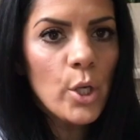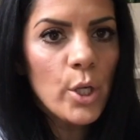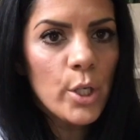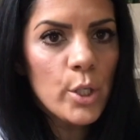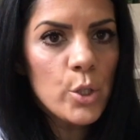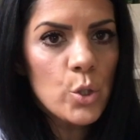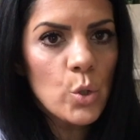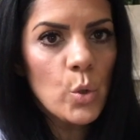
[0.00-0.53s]
you're
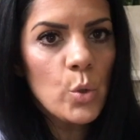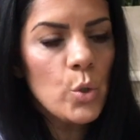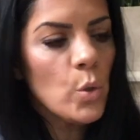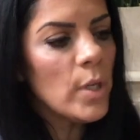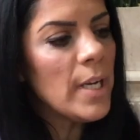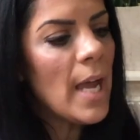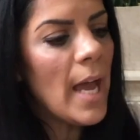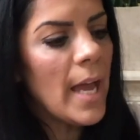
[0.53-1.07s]
gonna do, you
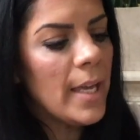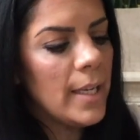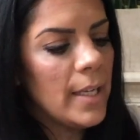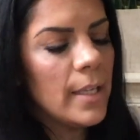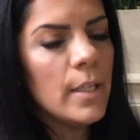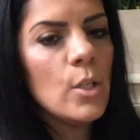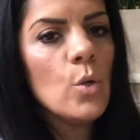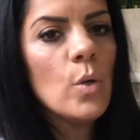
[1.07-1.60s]
can hang
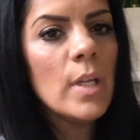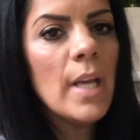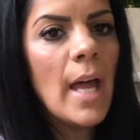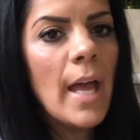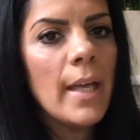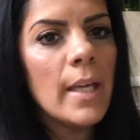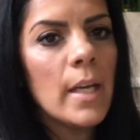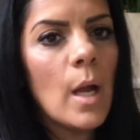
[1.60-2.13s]

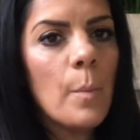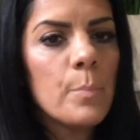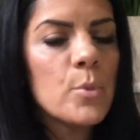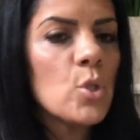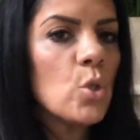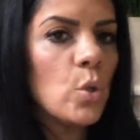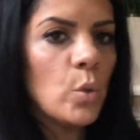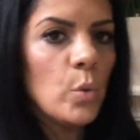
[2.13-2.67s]
it up
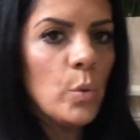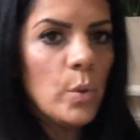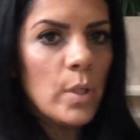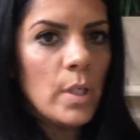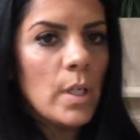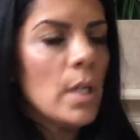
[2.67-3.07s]
too,